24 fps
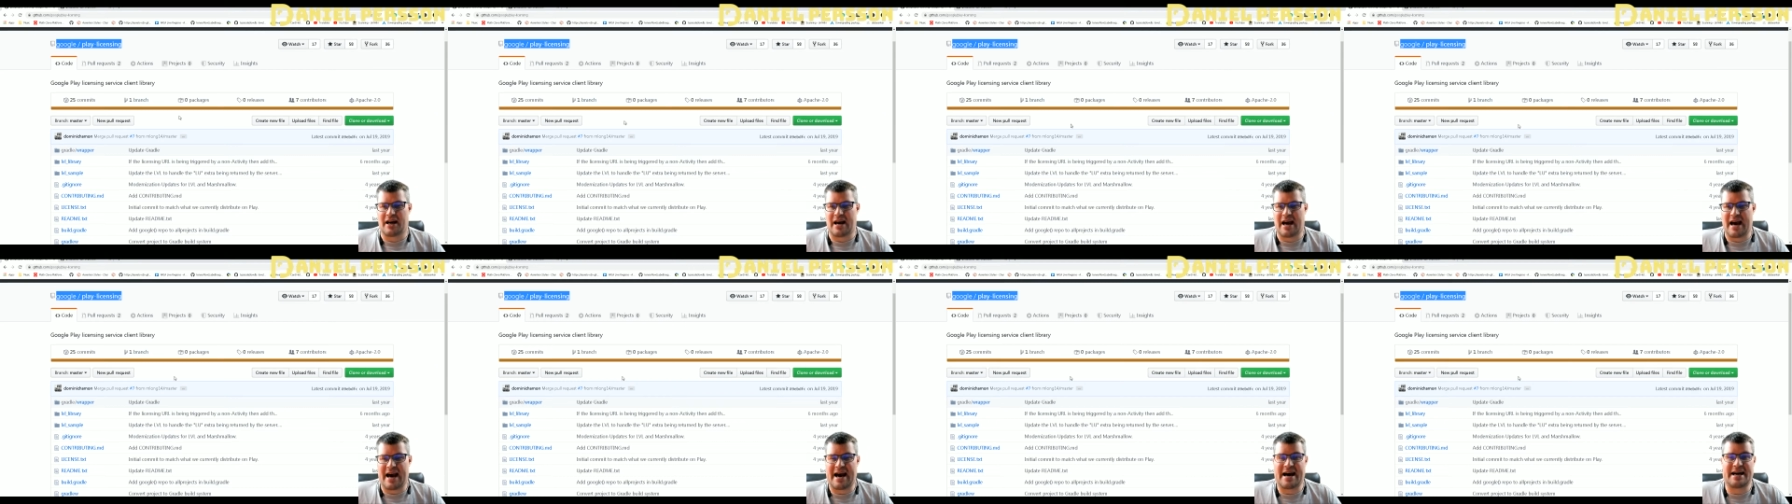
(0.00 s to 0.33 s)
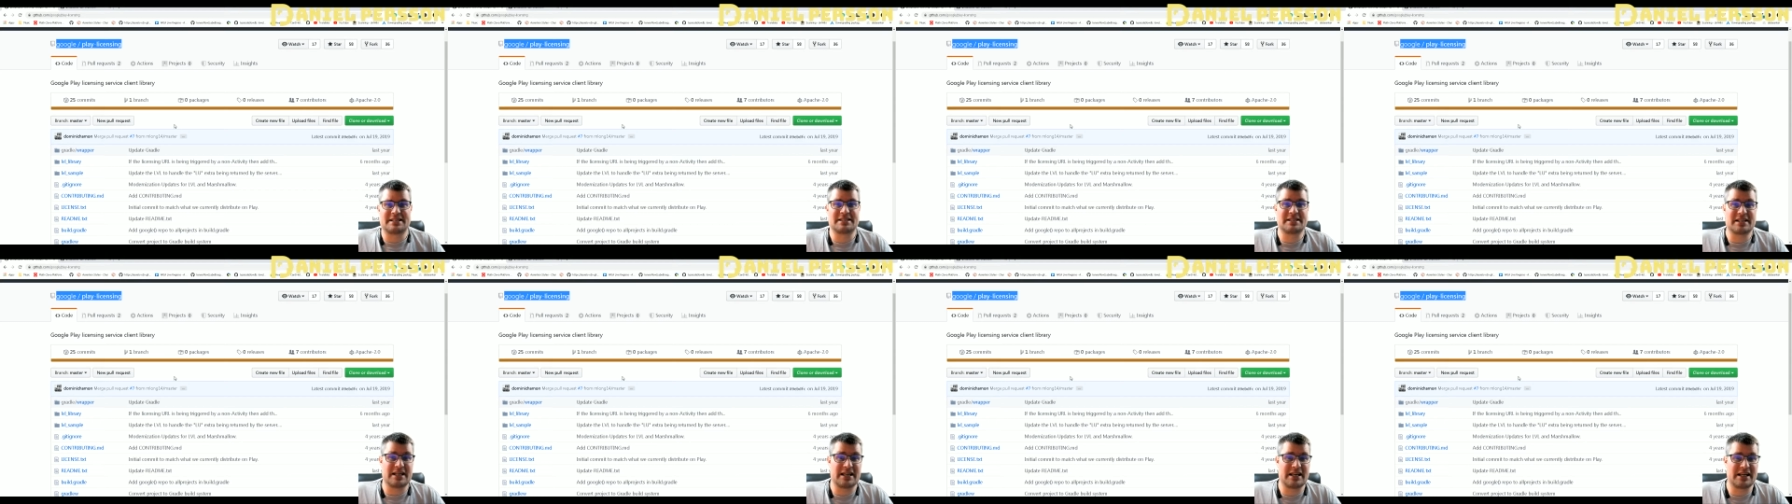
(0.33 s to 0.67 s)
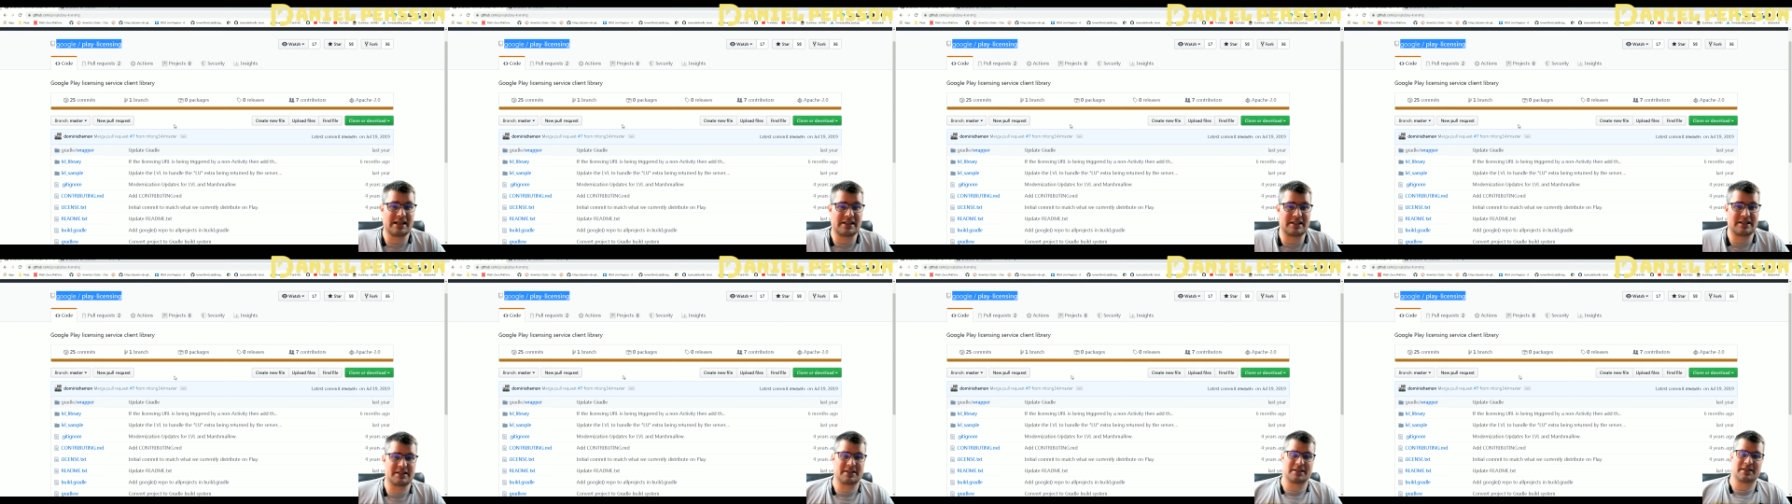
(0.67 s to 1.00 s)
as
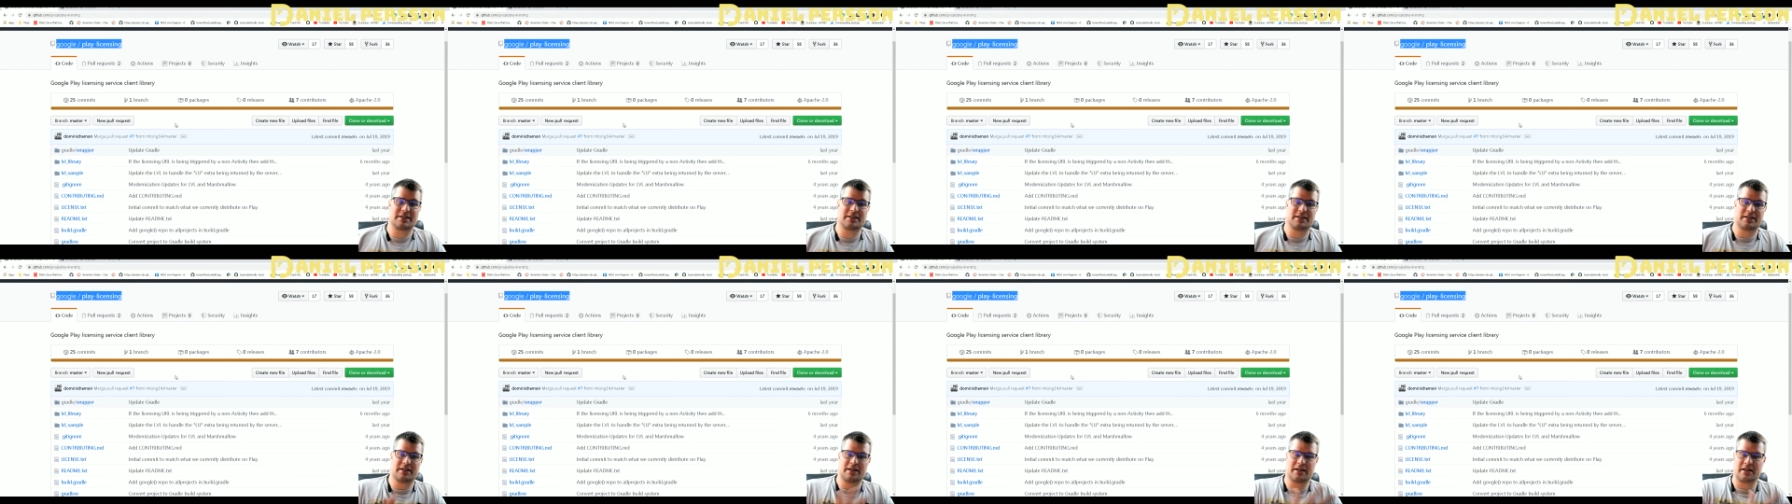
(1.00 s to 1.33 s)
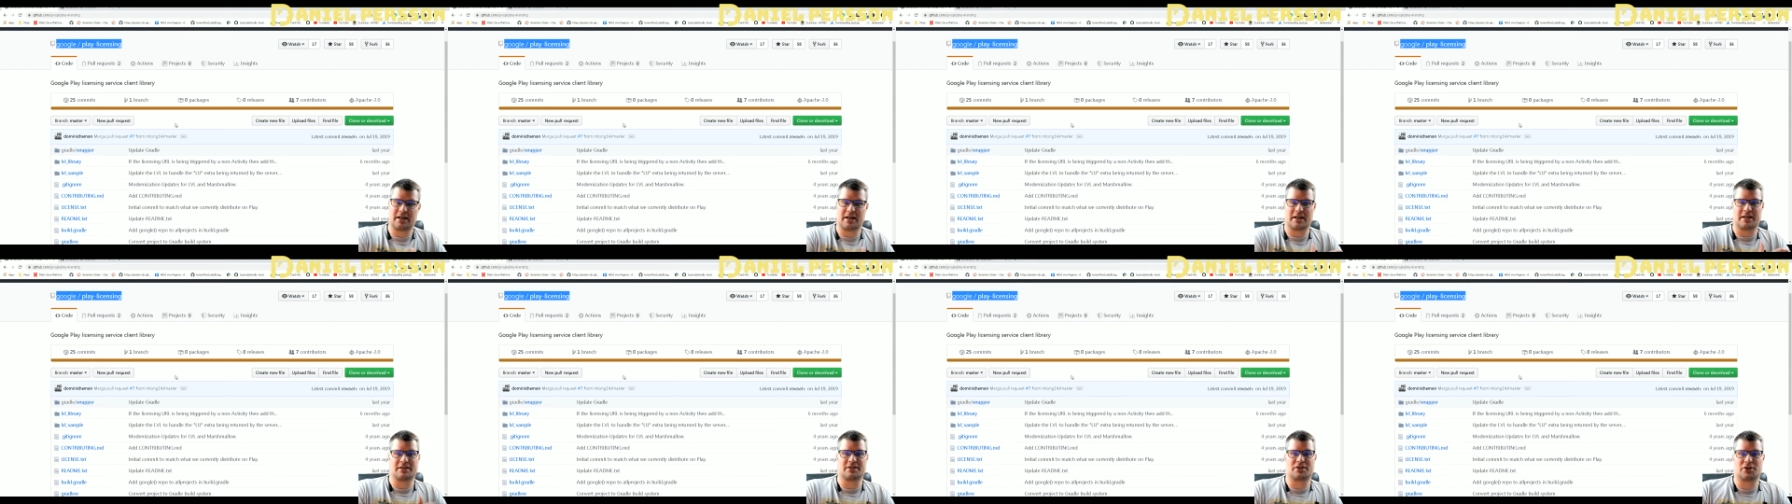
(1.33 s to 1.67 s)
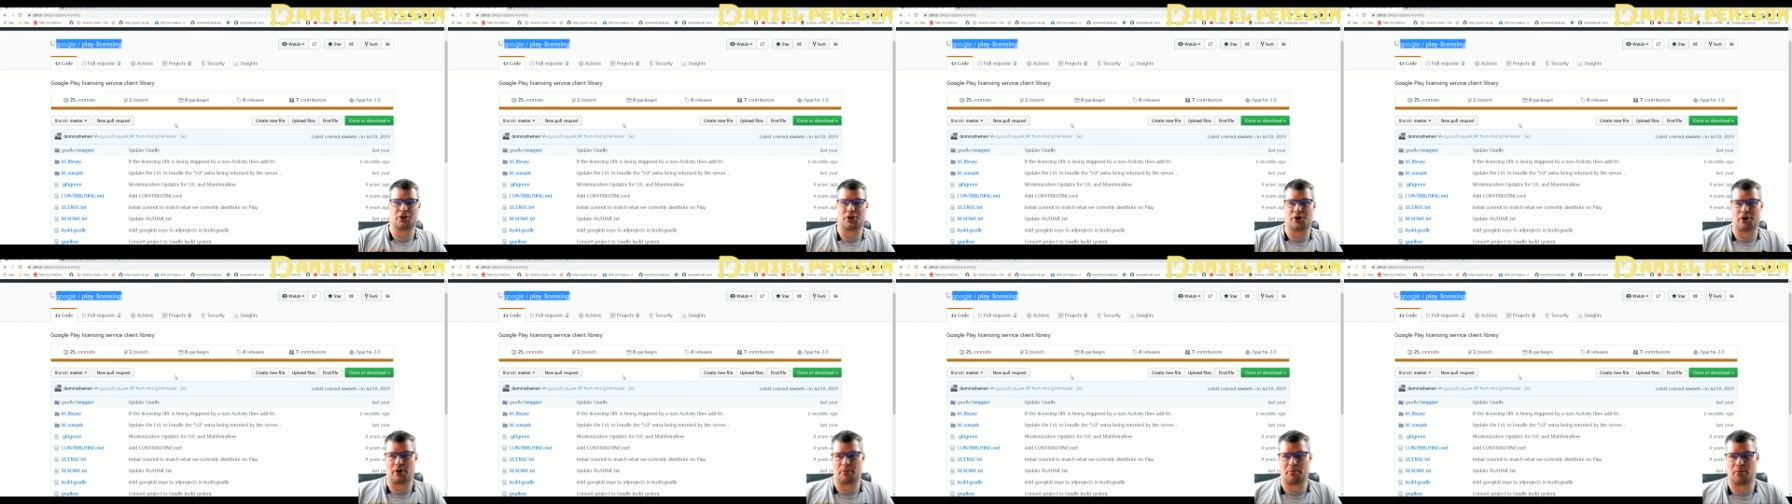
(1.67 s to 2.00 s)
is into
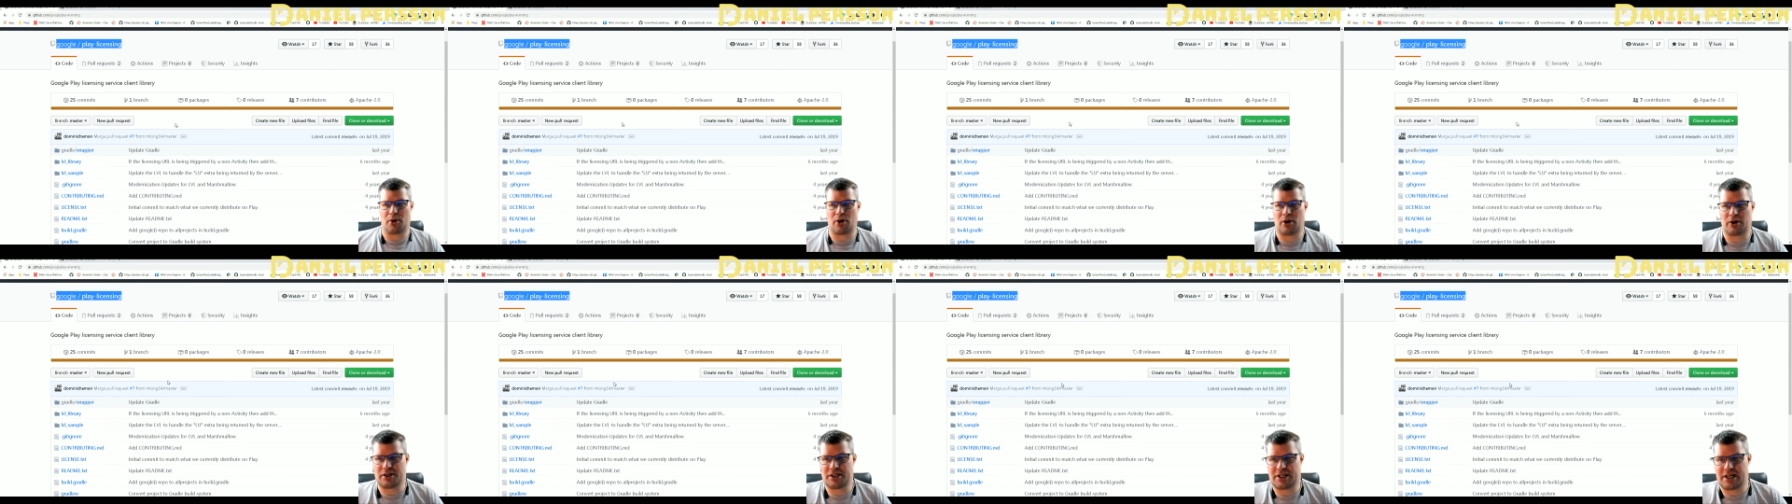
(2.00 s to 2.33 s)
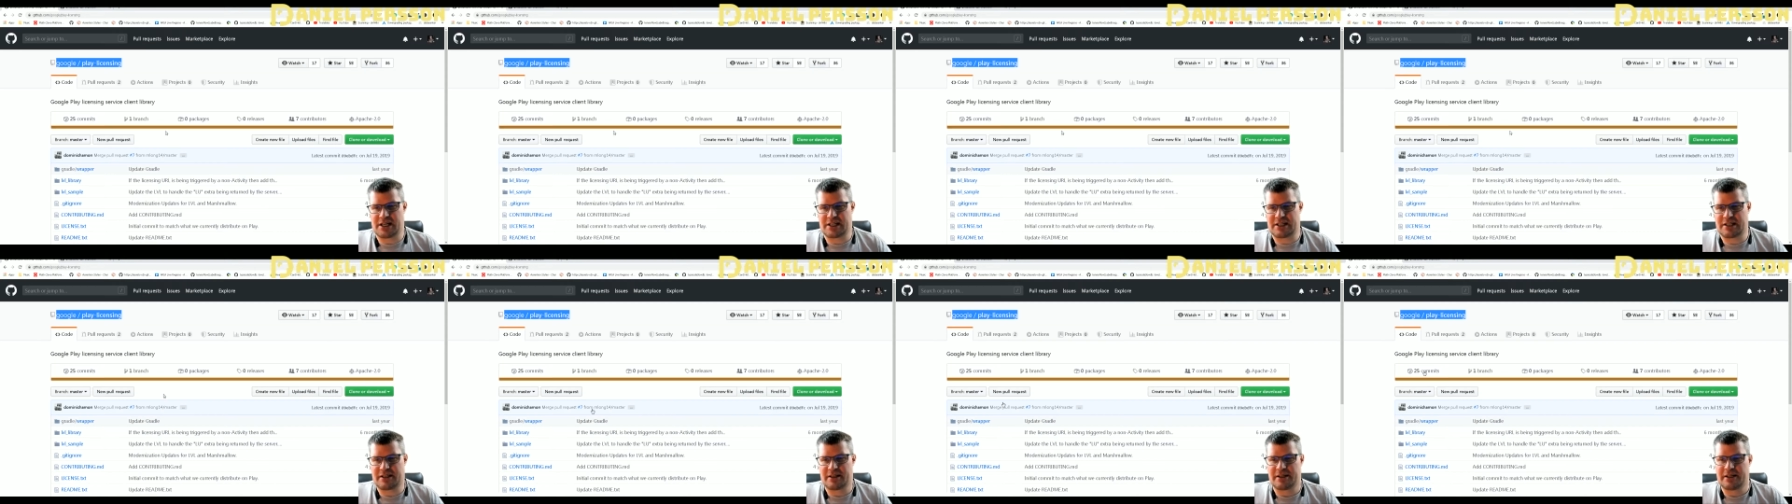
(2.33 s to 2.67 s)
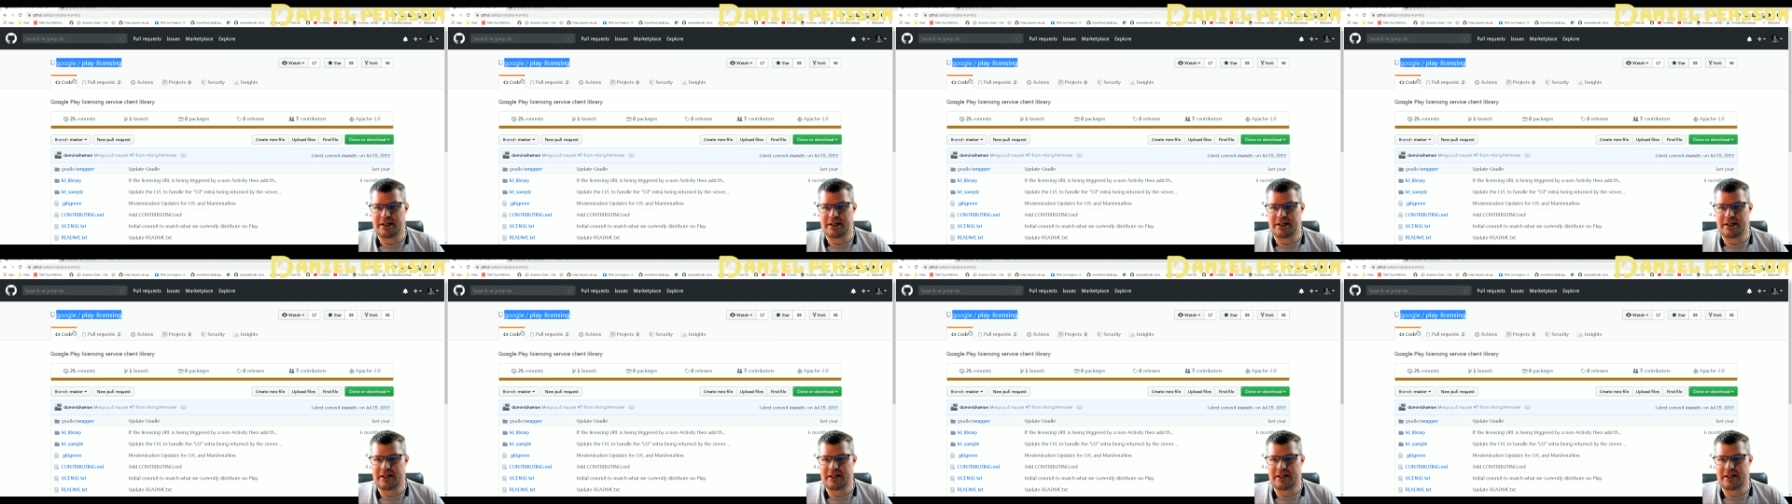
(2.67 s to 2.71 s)
your project